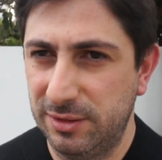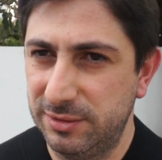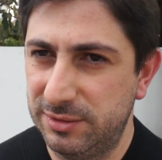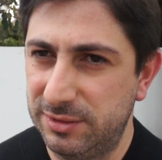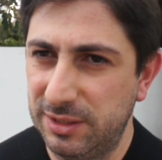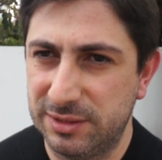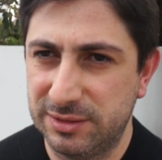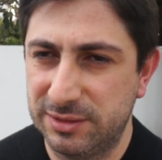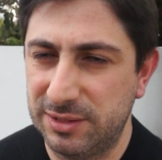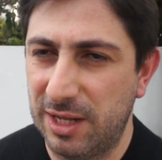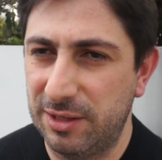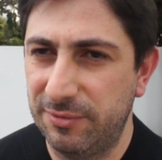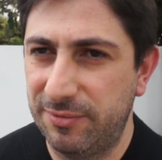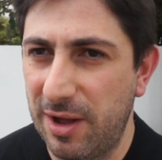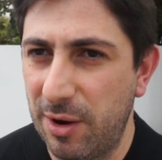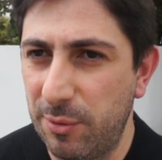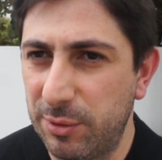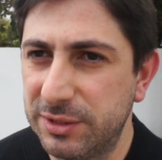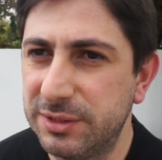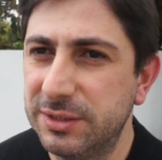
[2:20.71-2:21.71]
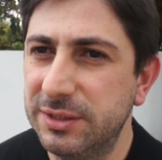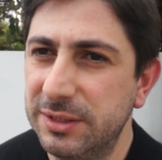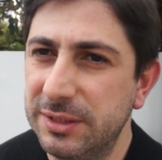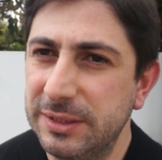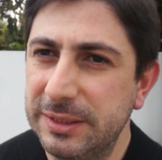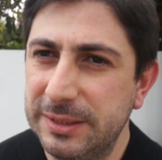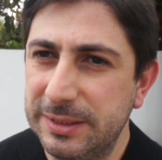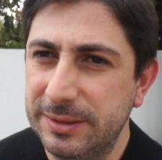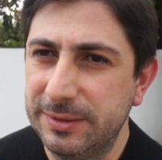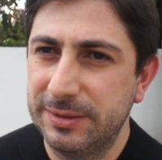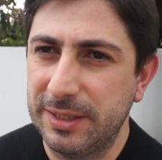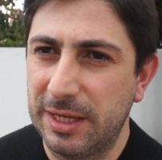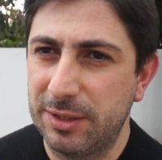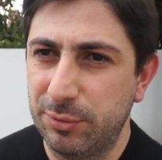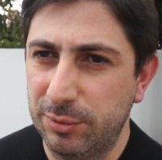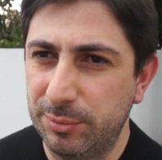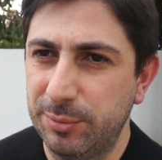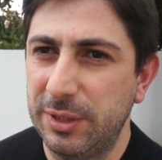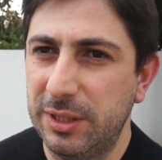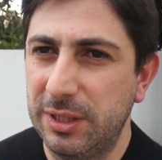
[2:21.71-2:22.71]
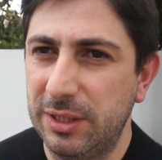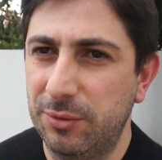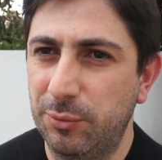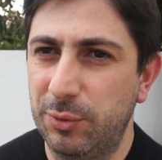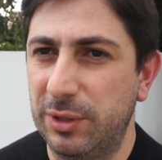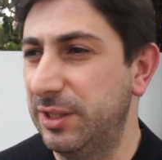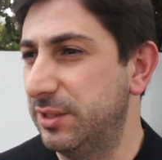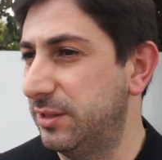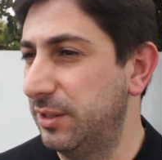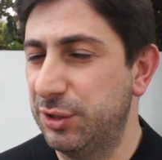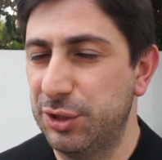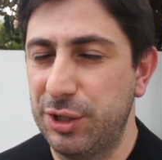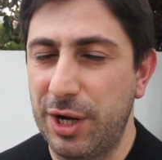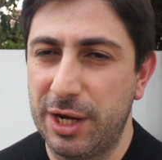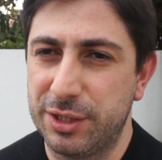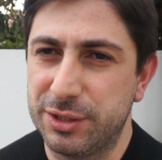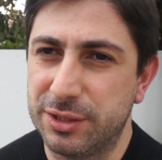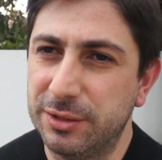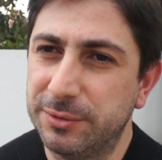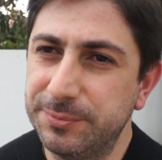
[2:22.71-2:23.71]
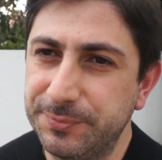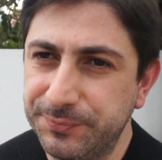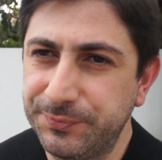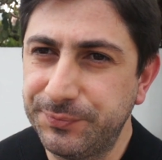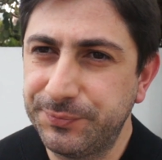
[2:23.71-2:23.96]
six hours that okay. will be released international.